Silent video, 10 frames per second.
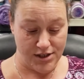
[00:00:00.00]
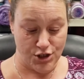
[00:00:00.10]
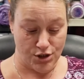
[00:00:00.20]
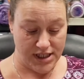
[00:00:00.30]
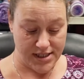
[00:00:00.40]

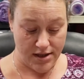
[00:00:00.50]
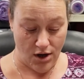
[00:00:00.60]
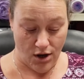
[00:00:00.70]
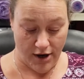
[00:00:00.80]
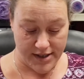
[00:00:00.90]
Journey to the
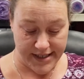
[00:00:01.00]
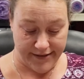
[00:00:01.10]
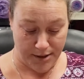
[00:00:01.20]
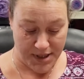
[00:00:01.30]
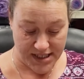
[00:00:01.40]
Heart,
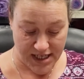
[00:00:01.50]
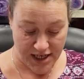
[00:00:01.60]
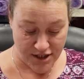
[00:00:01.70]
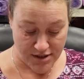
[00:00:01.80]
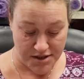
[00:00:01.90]
Daily
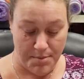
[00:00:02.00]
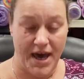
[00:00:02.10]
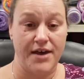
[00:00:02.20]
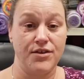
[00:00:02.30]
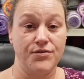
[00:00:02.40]
Meditations on the
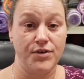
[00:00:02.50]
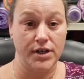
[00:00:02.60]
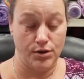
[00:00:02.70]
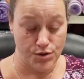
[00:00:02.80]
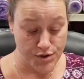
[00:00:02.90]
Path of
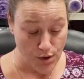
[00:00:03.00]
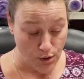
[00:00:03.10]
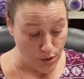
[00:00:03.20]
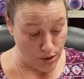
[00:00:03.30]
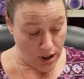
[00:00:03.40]
Freeing Your
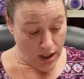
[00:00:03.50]
Soul.